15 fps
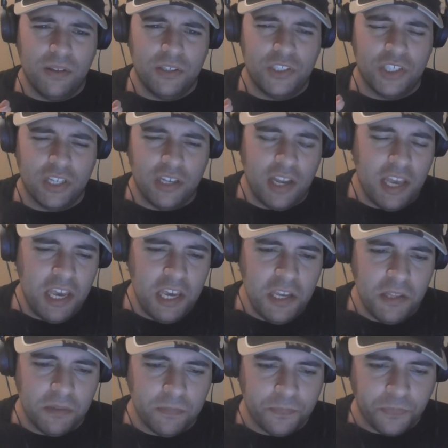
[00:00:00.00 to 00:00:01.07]

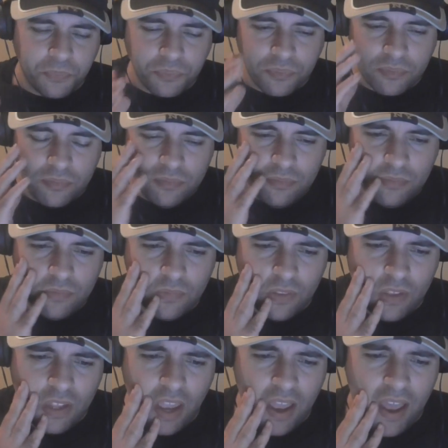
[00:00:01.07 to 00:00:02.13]
Selene
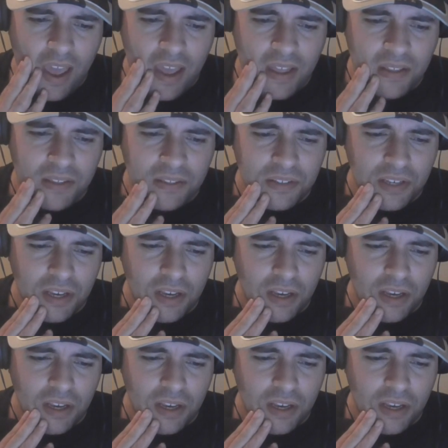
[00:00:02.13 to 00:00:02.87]
and